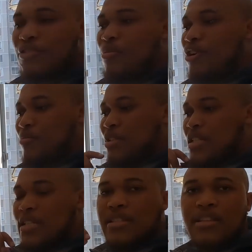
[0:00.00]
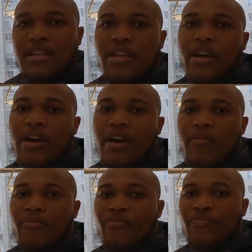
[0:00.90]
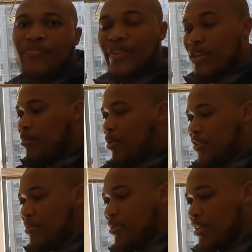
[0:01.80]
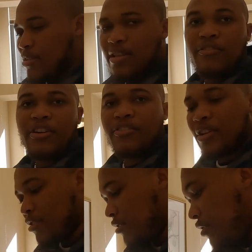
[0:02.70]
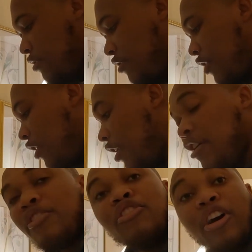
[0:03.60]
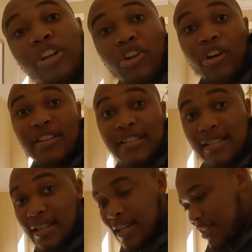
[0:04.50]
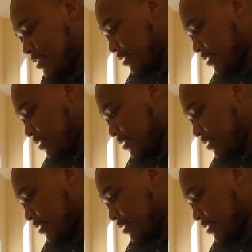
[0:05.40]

this apartment is the pots and pans that they've given us. So they're not non-stick,